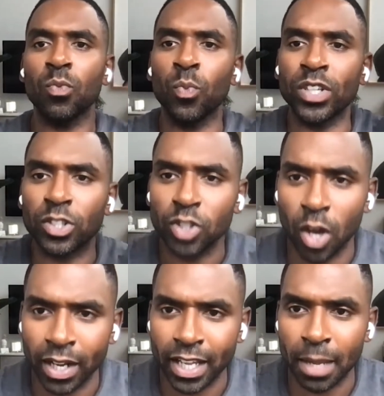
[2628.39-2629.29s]
When you're
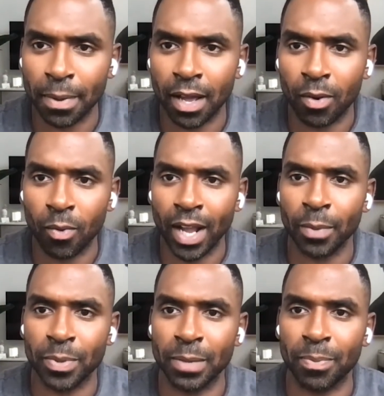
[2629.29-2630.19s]
talking about
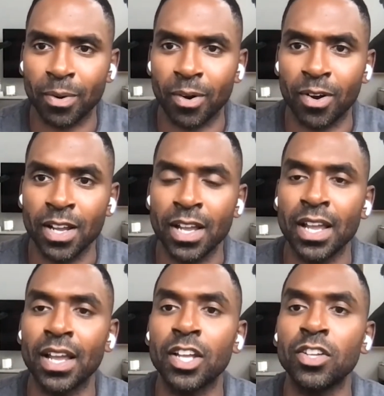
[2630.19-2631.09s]
white people,
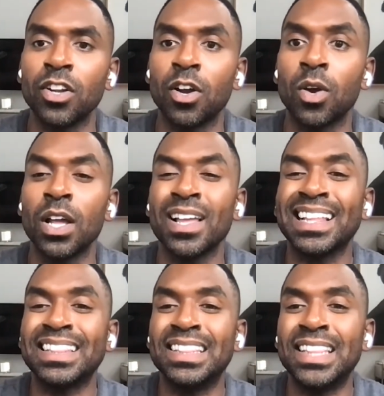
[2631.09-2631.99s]

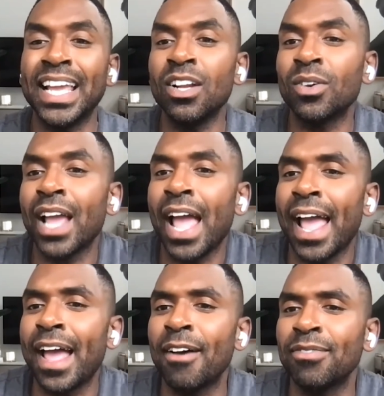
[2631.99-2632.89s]
they don't
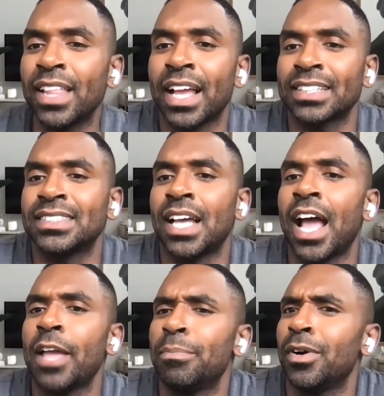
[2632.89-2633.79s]
have that
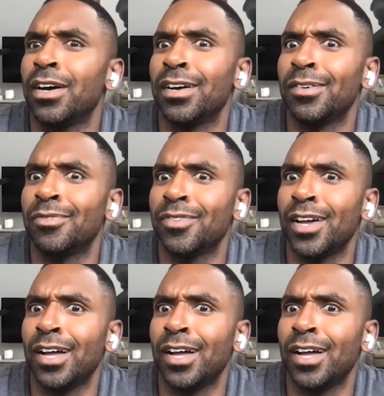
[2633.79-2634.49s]
type of